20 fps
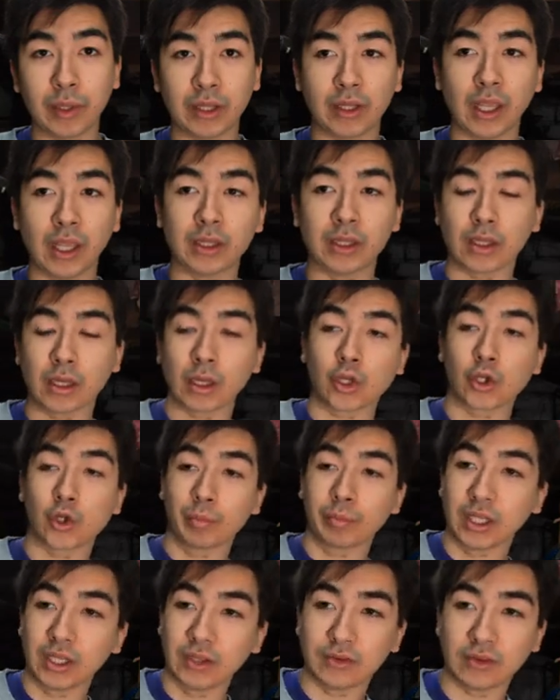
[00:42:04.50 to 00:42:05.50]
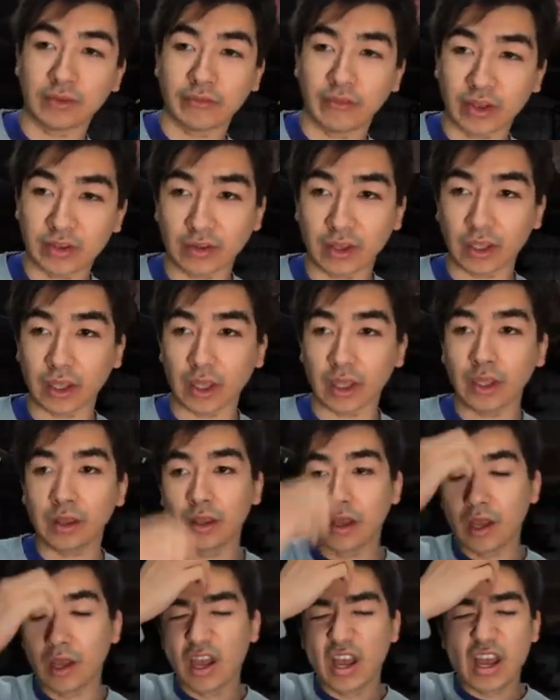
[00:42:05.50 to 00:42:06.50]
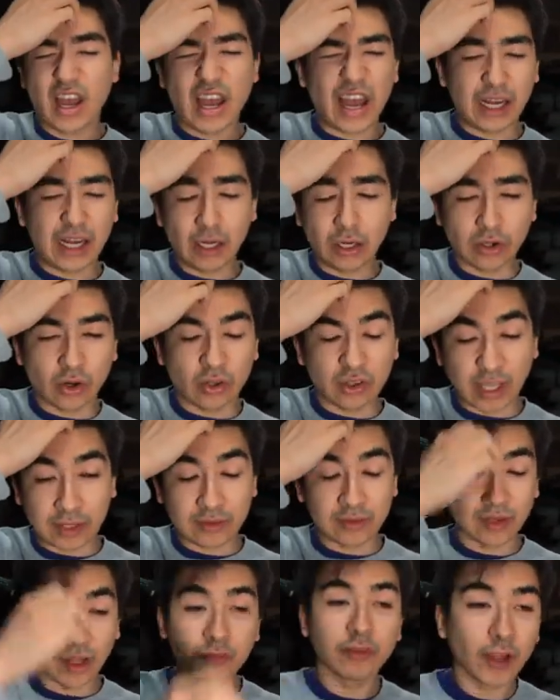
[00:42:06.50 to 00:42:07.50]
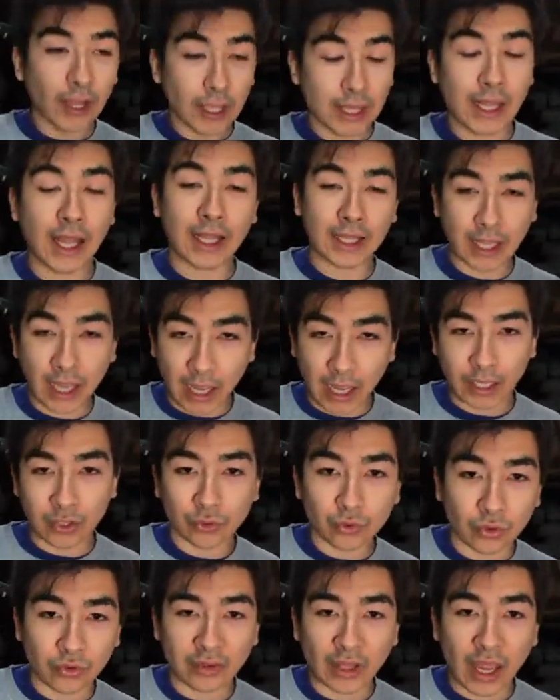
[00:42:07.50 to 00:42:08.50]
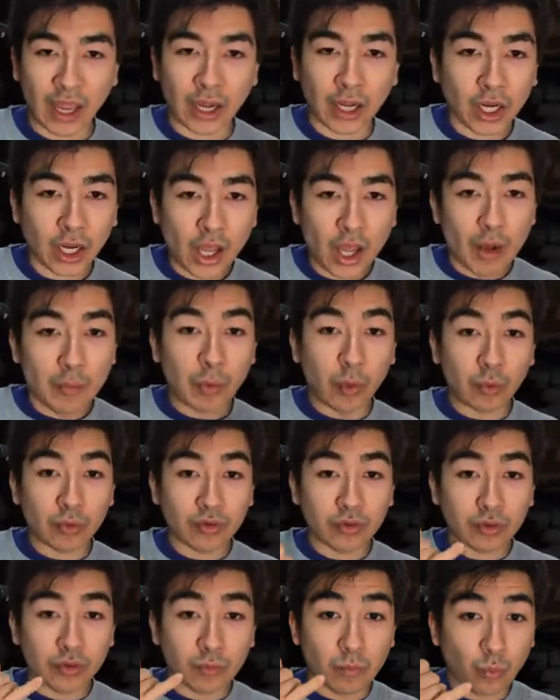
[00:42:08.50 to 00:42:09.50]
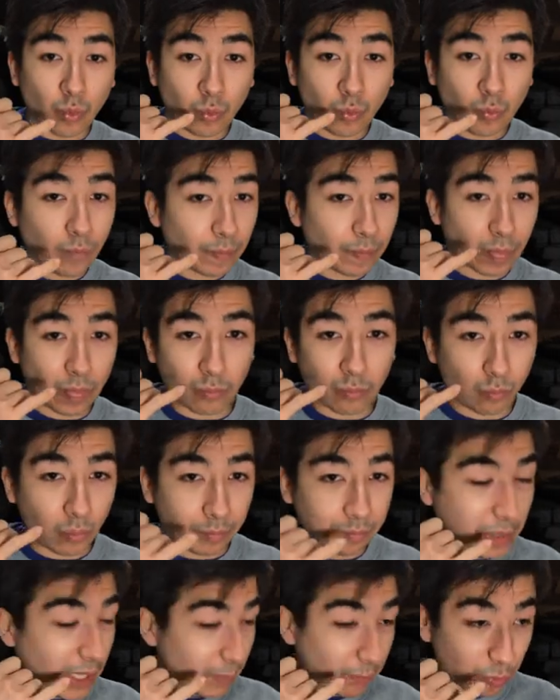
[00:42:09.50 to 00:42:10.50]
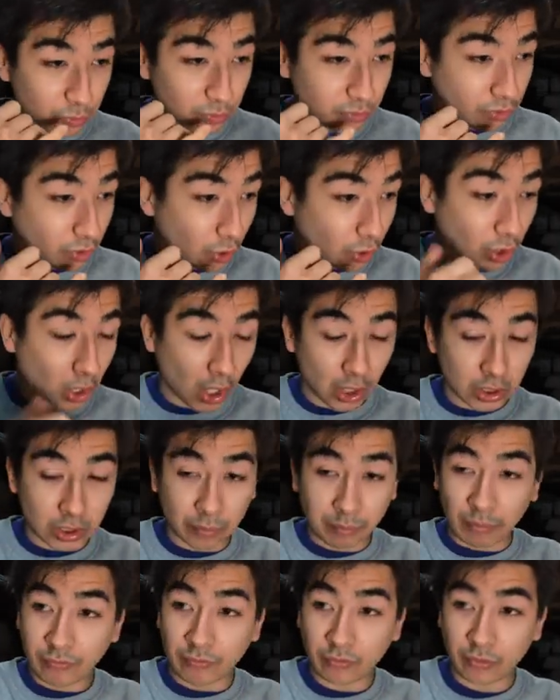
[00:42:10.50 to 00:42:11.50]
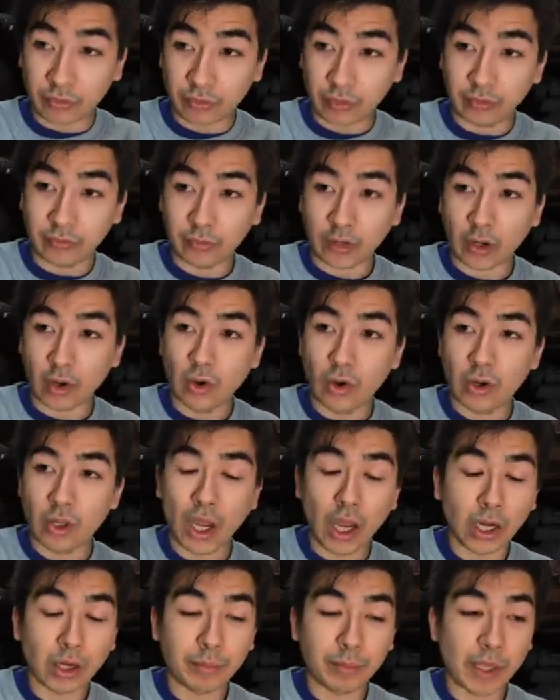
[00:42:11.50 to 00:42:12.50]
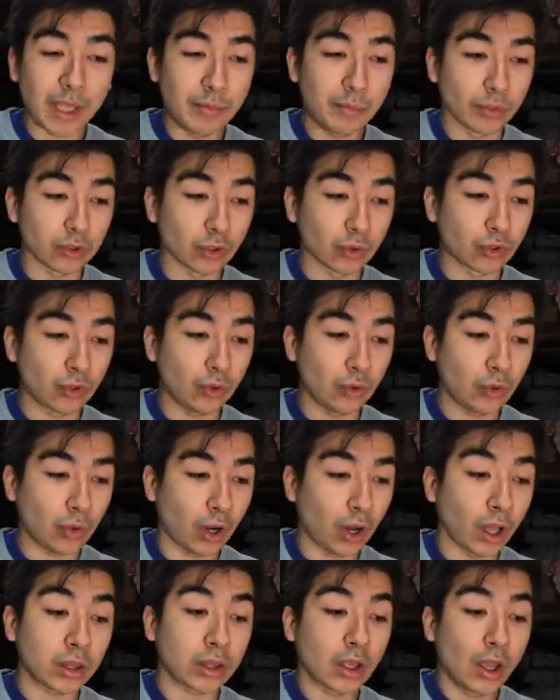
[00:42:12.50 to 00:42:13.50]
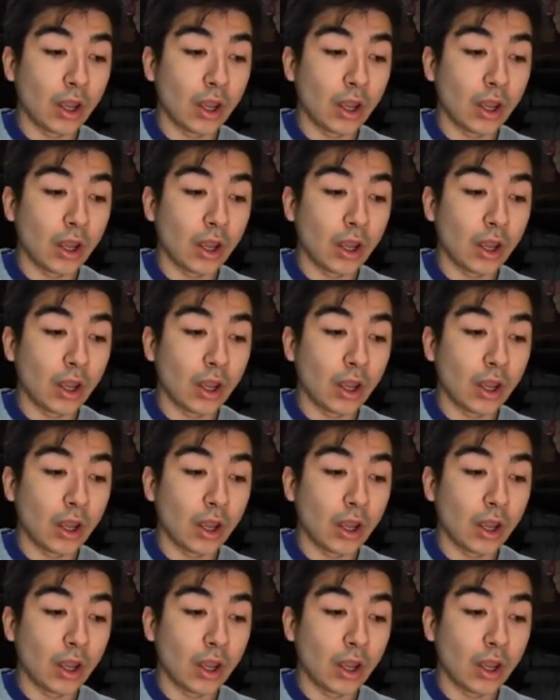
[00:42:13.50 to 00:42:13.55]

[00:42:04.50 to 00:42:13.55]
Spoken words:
tainted. Could you please investigate?" And you know, like stuff like that. Yeah, I understand. But when people start calling me for stuff like, "Oh yeah, the people are too hot,"